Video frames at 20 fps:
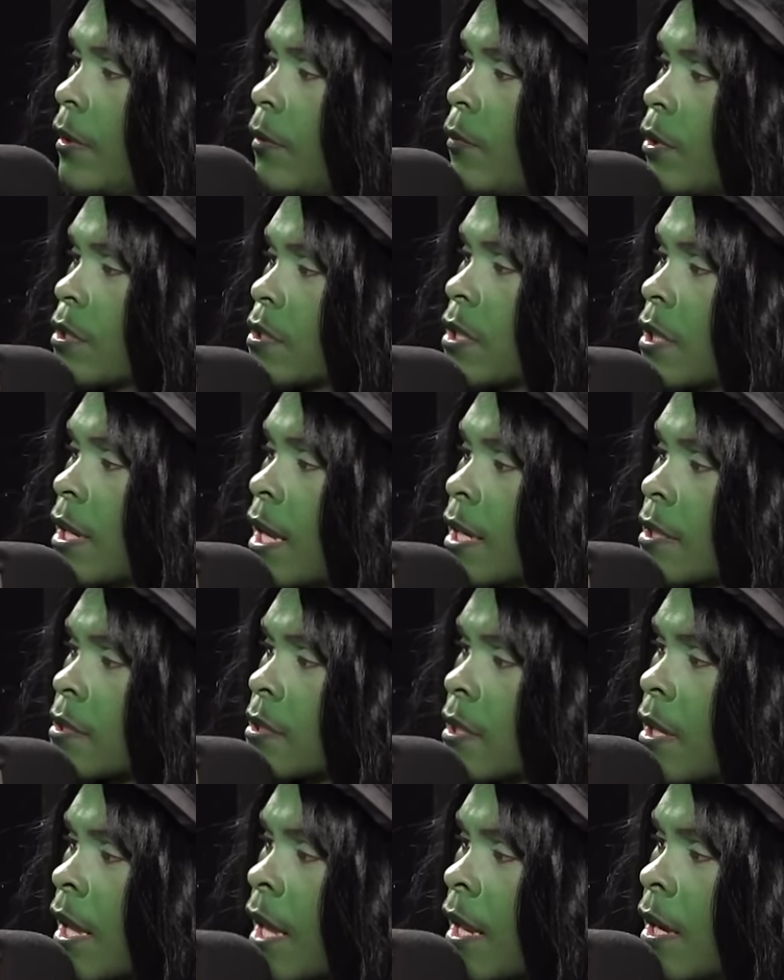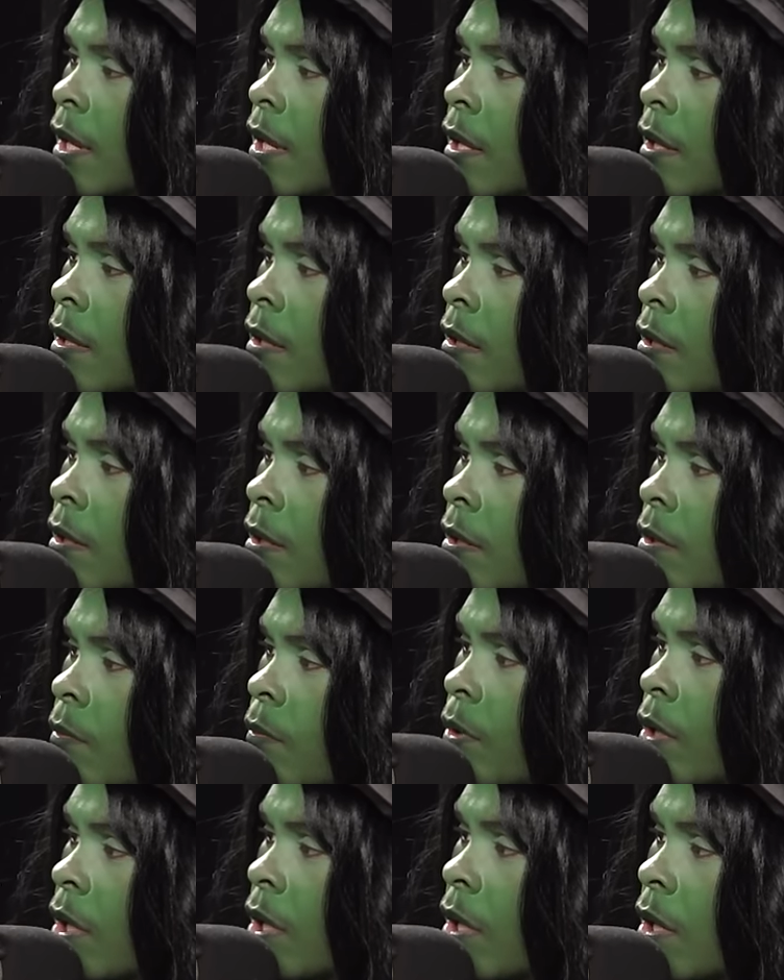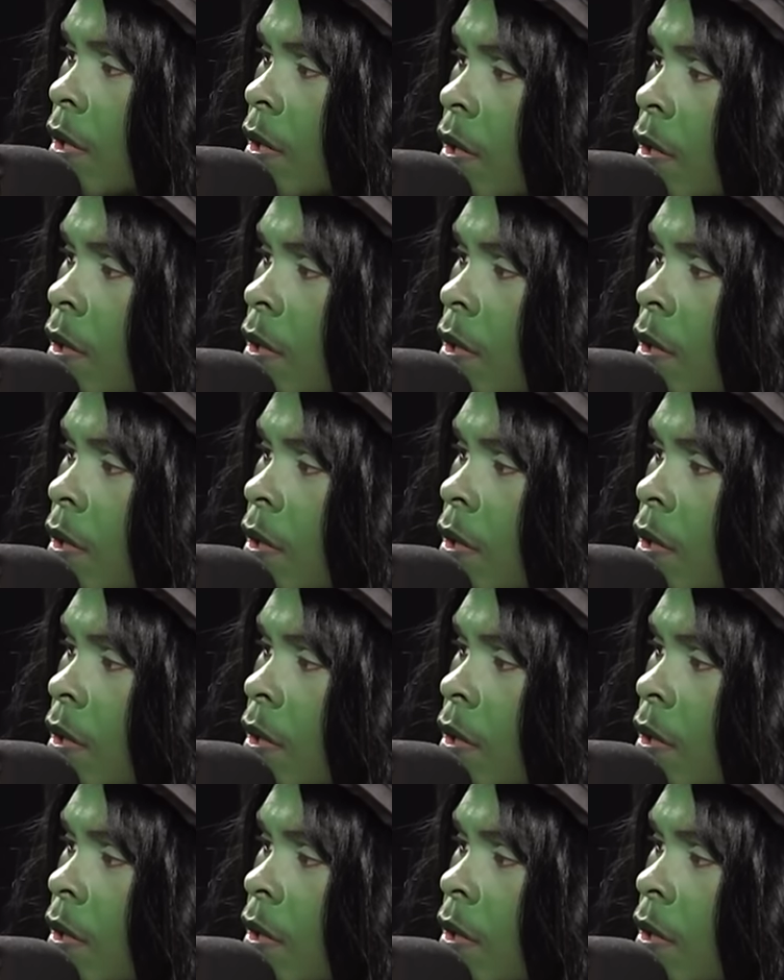What's the next candy? We can.